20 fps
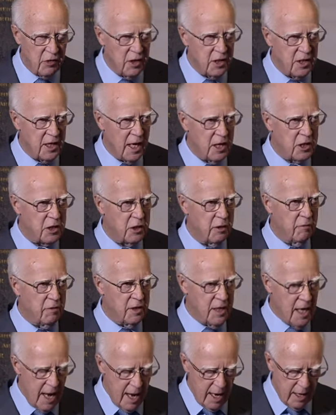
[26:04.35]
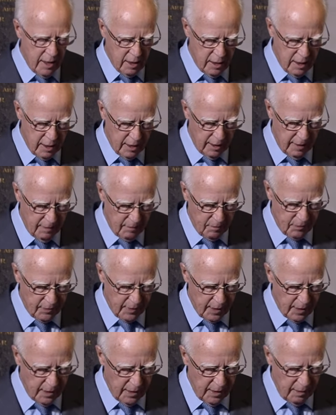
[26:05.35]
the dust of death.
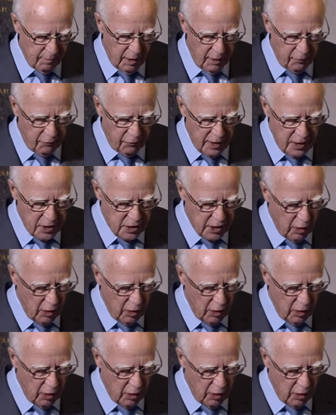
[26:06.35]
My friends,